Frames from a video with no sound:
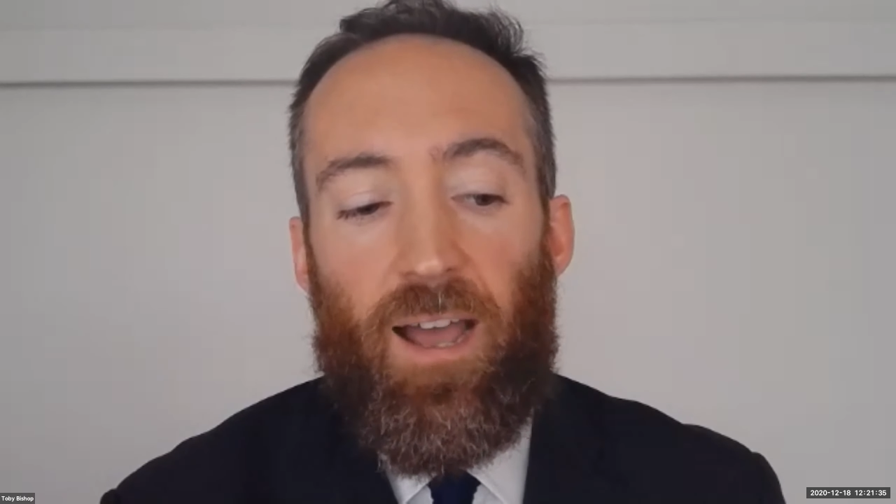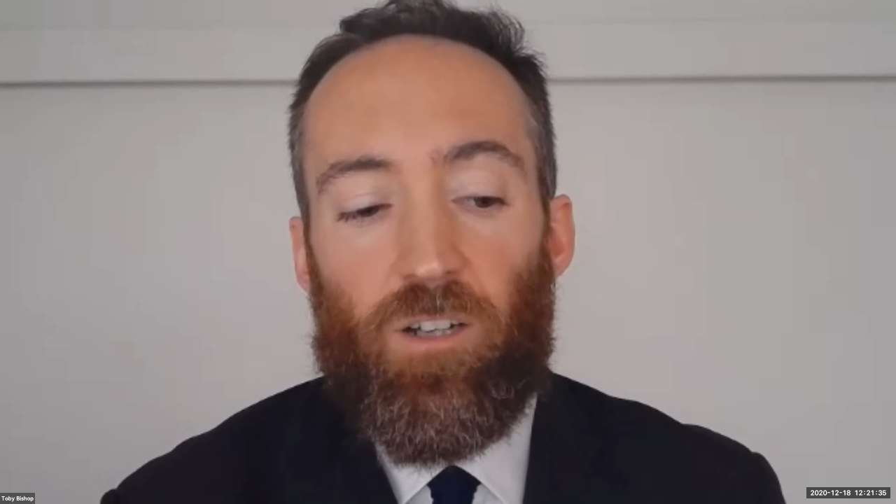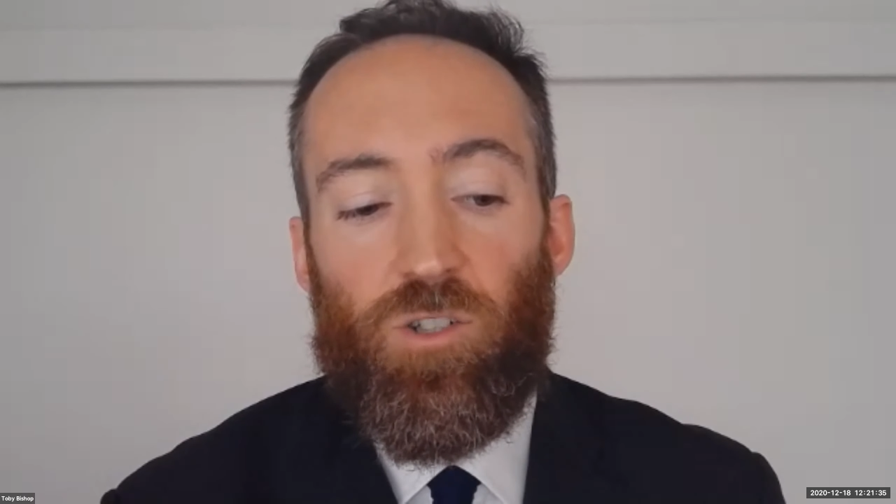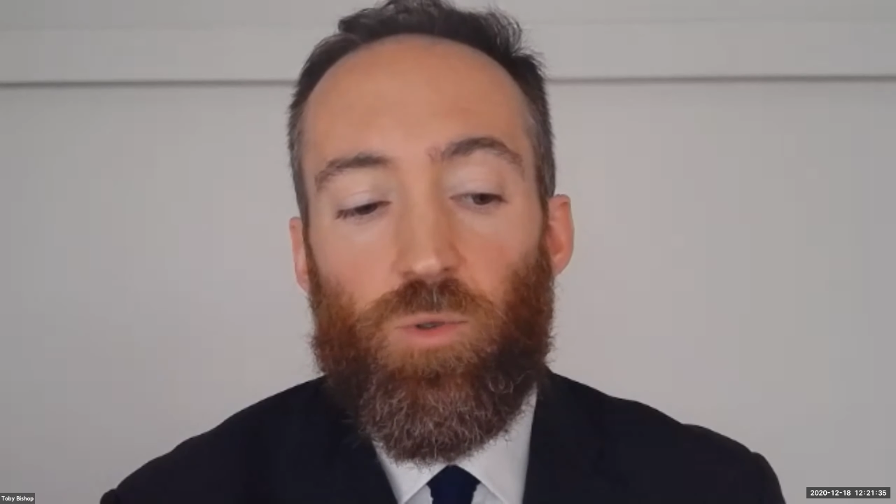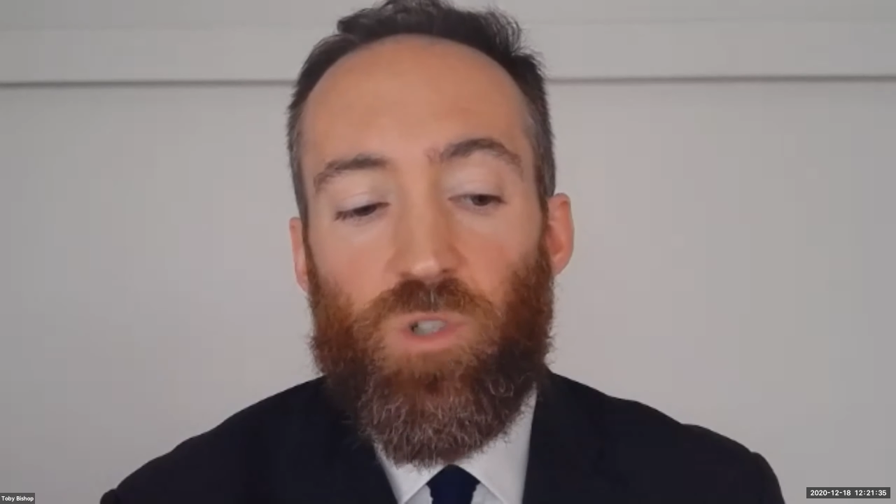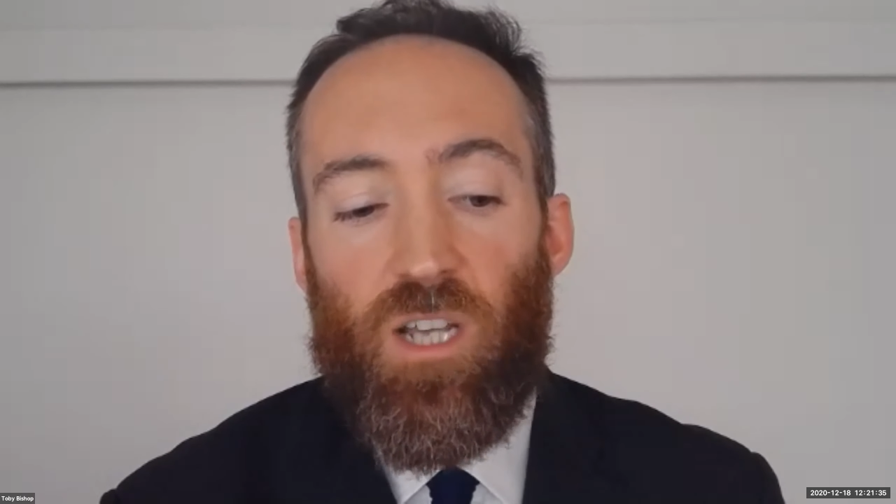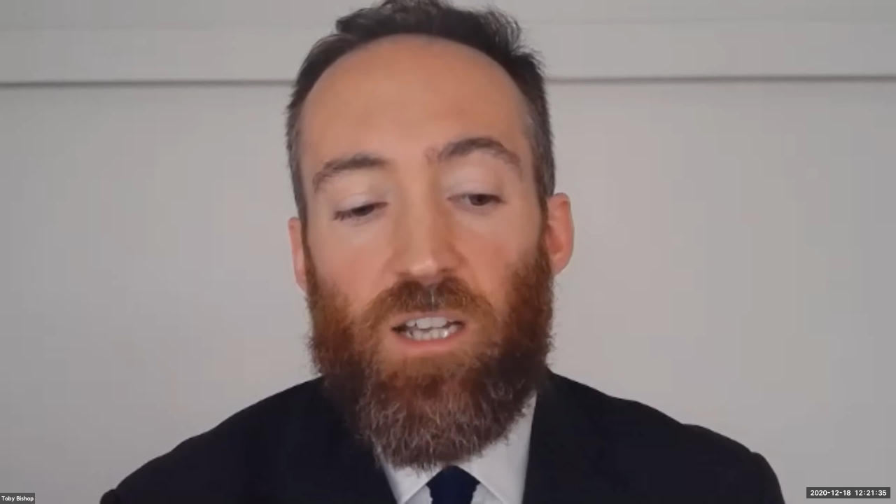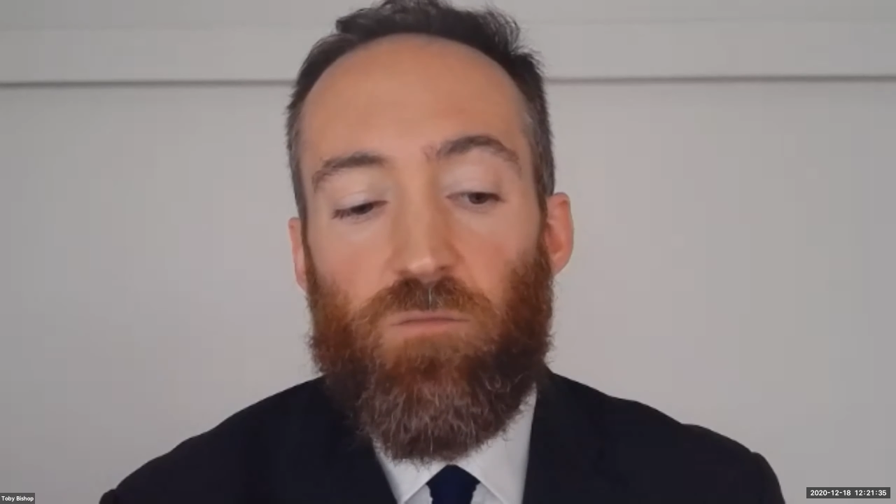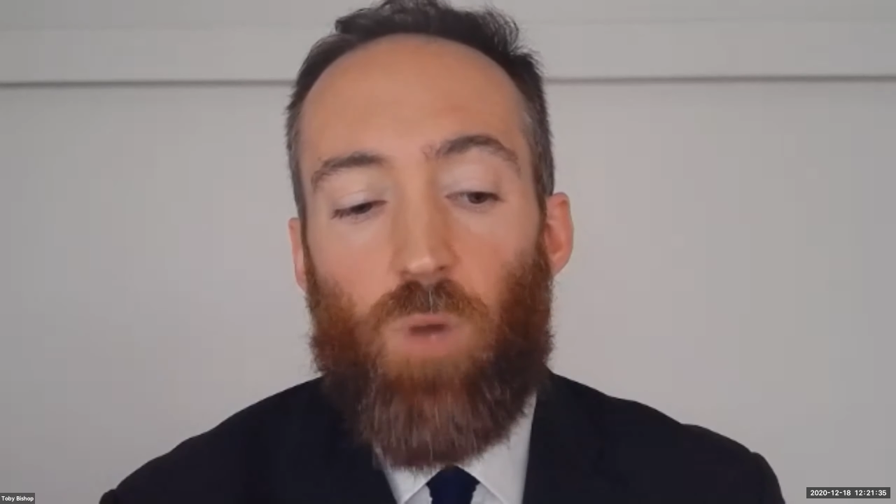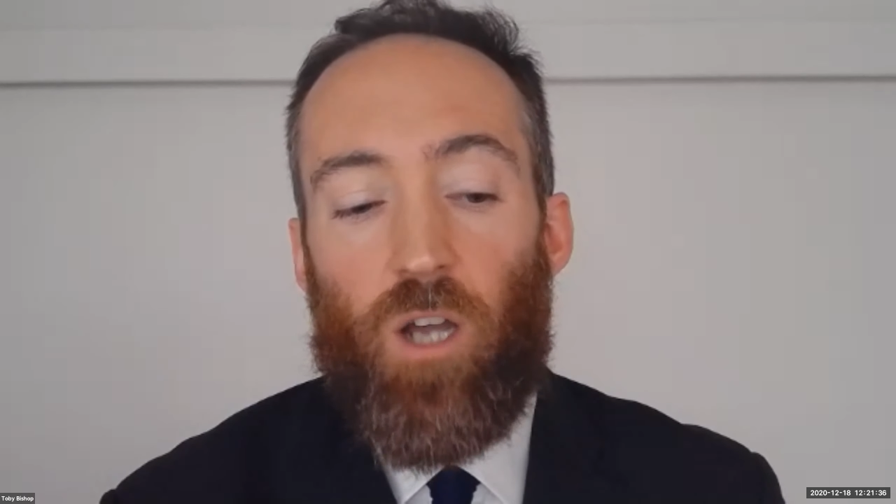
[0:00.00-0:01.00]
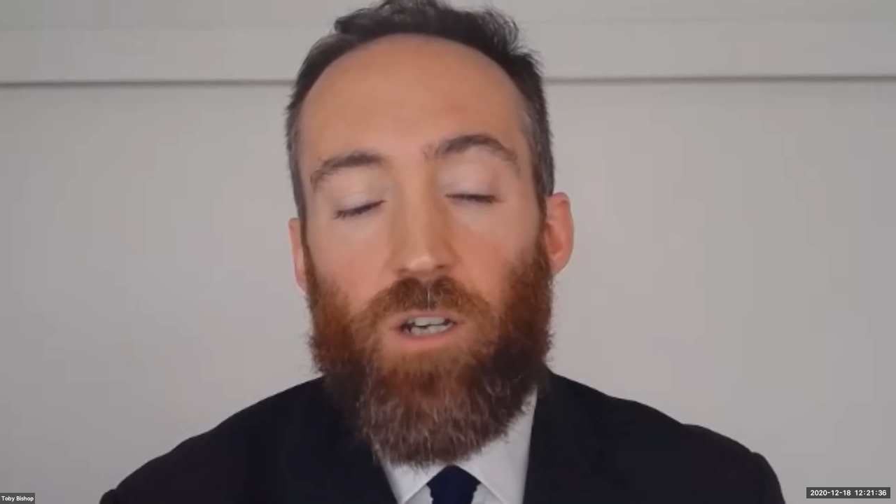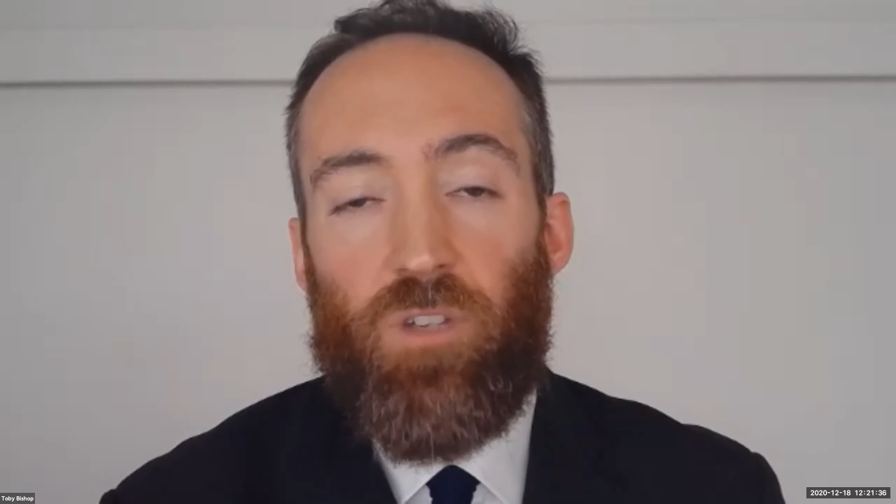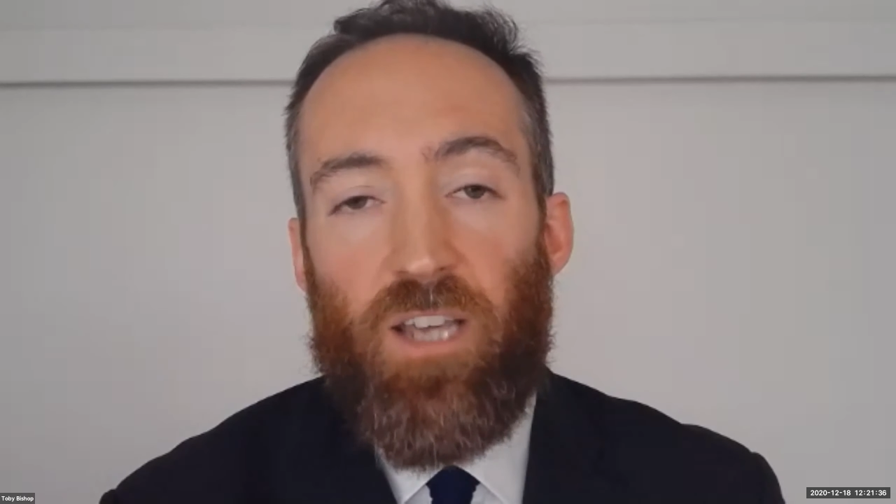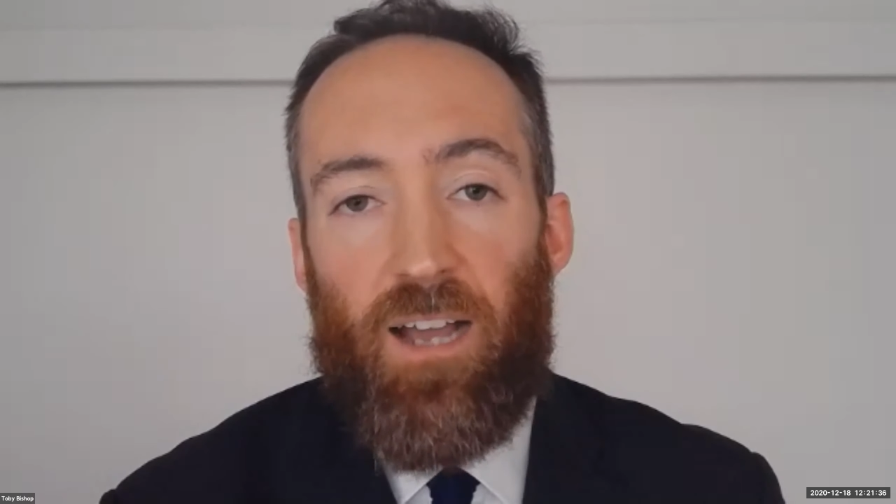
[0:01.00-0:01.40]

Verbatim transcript: actual state of mind of the